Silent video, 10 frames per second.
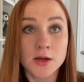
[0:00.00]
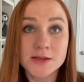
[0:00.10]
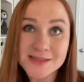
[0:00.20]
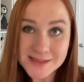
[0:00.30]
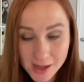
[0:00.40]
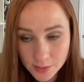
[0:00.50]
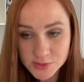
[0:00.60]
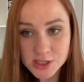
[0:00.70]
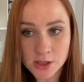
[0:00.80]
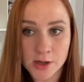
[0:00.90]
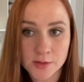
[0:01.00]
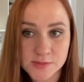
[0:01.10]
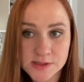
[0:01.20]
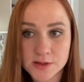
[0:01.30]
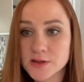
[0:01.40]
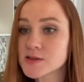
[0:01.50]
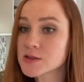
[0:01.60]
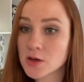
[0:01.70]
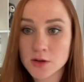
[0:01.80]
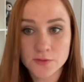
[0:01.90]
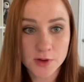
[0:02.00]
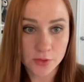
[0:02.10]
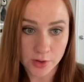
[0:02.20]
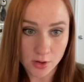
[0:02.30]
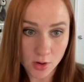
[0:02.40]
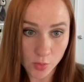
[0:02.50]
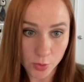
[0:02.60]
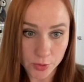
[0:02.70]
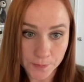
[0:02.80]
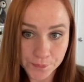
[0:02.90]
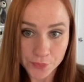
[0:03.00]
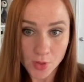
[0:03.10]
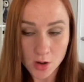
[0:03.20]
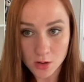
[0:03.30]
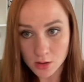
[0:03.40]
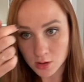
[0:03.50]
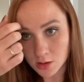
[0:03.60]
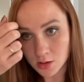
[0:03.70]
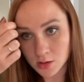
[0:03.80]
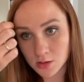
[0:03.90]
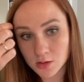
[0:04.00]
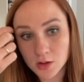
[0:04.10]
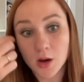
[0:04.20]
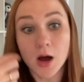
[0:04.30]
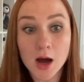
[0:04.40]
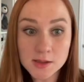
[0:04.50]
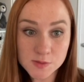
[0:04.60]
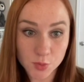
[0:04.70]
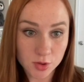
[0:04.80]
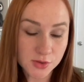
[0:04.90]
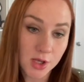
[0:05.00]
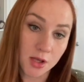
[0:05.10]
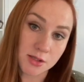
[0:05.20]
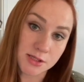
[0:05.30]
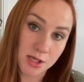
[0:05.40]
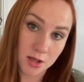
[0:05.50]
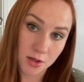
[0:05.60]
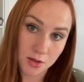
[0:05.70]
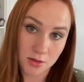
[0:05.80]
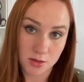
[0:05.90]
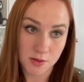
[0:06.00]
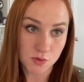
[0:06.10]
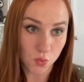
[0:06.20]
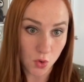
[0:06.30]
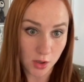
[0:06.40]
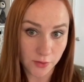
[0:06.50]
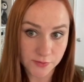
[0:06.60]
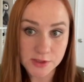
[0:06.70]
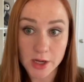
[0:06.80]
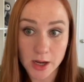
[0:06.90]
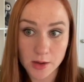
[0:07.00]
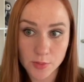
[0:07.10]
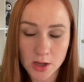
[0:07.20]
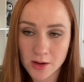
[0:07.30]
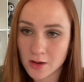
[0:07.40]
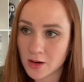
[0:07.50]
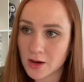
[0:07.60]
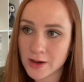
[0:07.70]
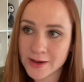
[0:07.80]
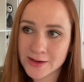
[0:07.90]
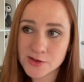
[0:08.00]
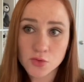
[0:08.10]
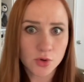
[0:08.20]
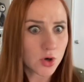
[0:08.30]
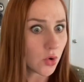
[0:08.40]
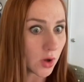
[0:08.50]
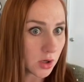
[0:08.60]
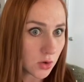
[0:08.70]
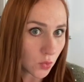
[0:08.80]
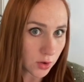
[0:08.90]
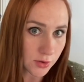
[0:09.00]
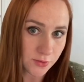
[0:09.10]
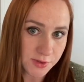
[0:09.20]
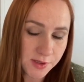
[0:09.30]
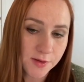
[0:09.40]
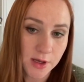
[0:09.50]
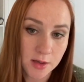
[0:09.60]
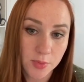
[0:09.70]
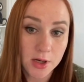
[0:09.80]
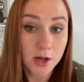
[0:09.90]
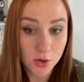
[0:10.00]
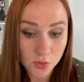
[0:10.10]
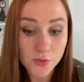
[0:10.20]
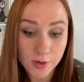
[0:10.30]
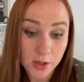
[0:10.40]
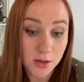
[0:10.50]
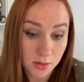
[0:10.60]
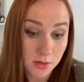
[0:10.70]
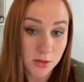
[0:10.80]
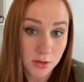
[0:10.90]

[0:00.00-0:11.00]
Sometimes, it's not very common, a husband can take his wife's name. I don't know anyone who did that, but I know that